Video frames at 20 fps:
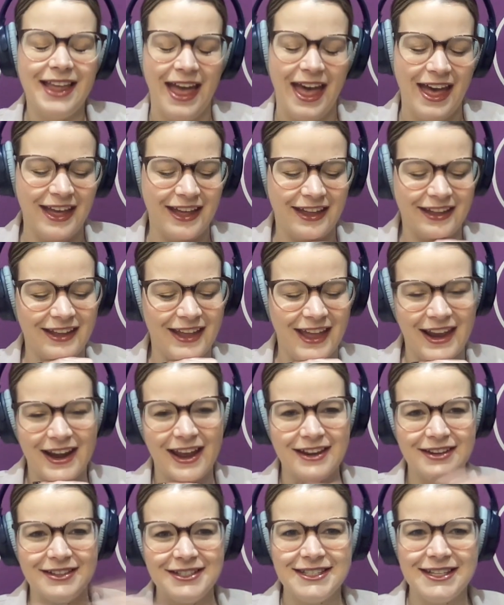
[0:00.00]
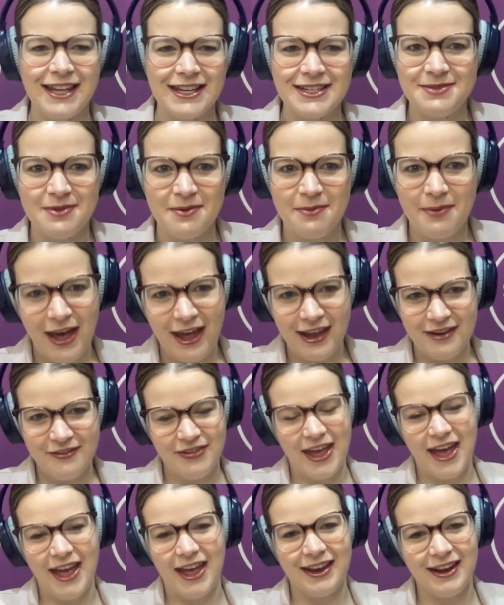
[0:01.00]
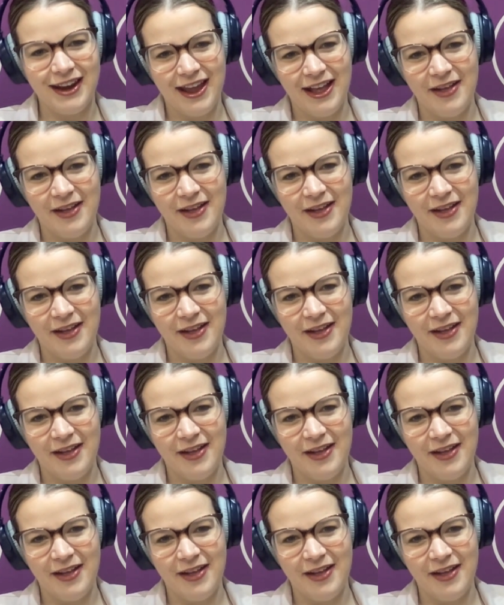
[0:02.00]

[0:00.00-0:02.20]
And I just get to be part of that